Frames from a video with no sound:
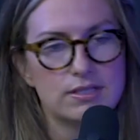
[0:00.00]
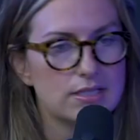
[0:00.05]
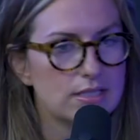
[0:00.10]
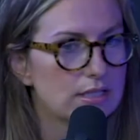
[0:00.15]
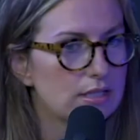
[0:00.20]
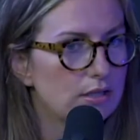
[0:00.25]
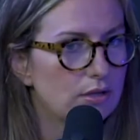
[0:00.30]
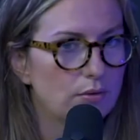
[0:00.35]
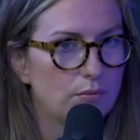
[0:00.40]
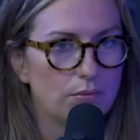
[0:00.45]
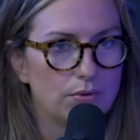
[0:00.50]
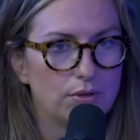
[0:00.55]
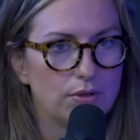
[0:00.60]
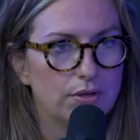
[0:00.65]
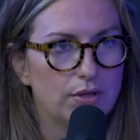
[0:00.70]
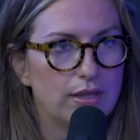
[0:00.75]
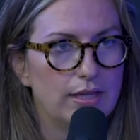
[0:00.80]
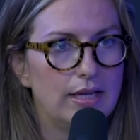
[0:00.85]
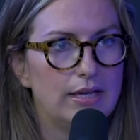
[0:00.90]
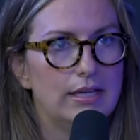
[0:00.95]
sin in the
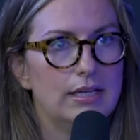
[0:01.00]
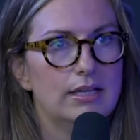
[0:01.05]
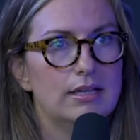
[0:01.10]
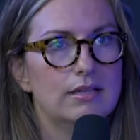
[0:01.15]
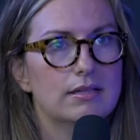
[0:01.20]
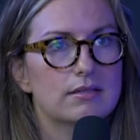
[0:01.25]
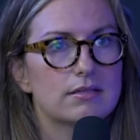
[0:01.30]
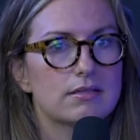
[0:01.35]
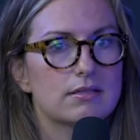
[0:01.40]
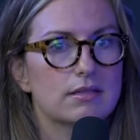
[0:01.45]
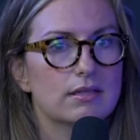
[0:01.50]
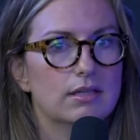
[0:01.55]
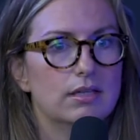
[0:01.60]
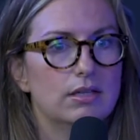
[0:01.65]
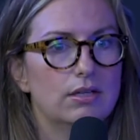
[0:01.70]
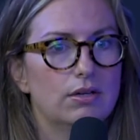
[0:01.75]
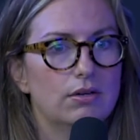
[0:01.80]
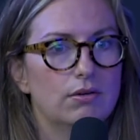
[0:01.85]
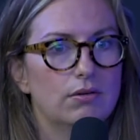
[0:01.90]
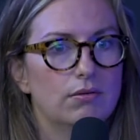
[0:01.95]
world that is,
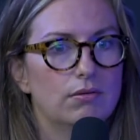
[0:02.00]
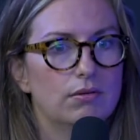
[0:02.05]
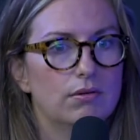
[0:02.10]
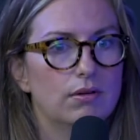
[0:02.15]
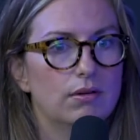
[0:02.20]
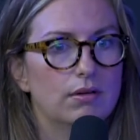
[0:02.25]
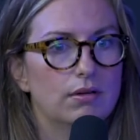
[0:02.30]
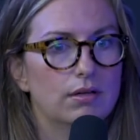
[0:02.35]
you know,